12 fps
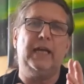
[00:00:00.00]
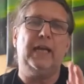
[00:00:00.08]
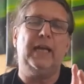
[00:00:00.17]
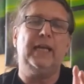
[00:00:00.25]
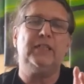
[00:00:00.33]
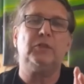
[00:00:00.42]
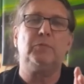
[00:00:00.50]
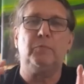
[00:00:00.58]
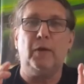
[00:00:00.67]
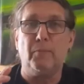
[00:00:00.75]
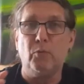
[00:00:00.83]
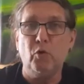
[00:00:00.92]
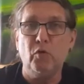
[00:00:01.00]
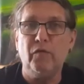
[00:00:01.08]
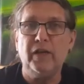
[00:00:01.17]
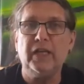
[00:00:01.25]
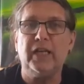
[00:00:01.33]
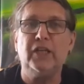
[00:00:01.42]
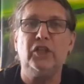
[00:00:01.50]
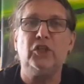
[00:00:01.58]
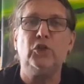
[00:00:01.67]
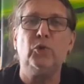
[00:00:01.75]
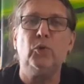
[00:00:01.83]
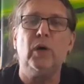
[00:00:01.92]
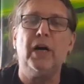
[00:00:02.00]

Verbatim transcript: is we're moving into